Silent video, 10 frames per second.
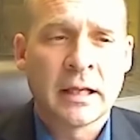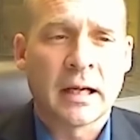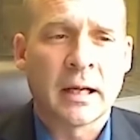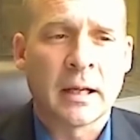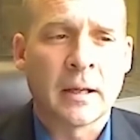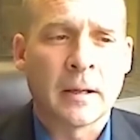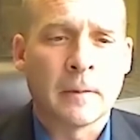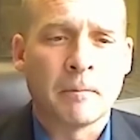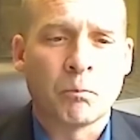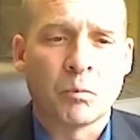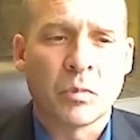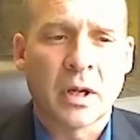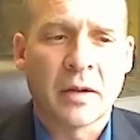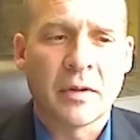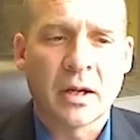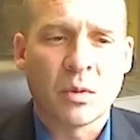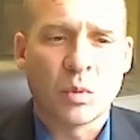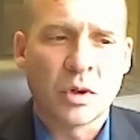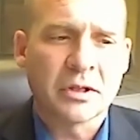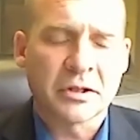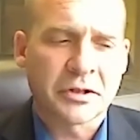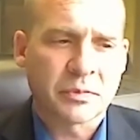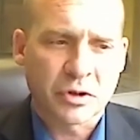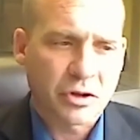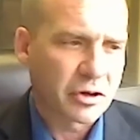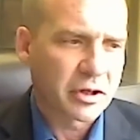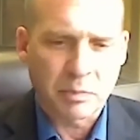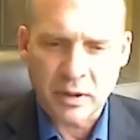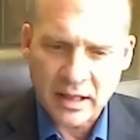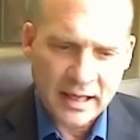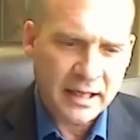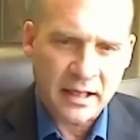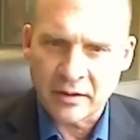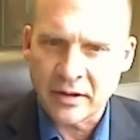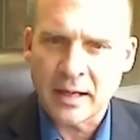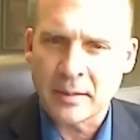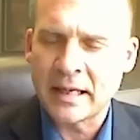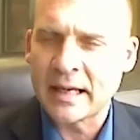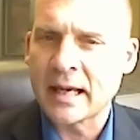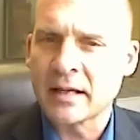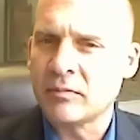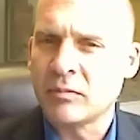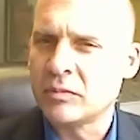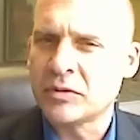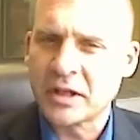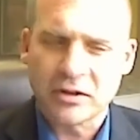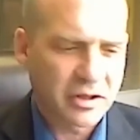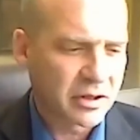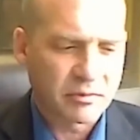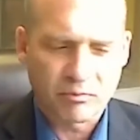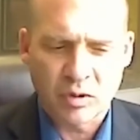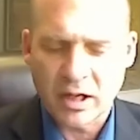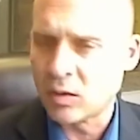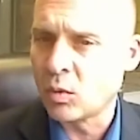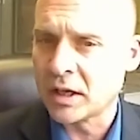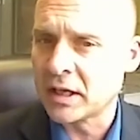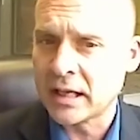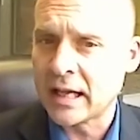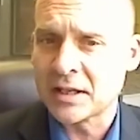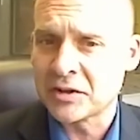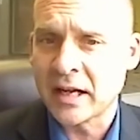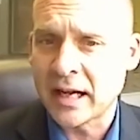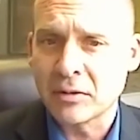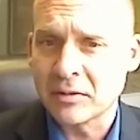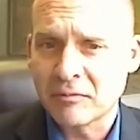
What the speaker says: And then we just started planning on that. My dad essentially kind of wanted to exit out,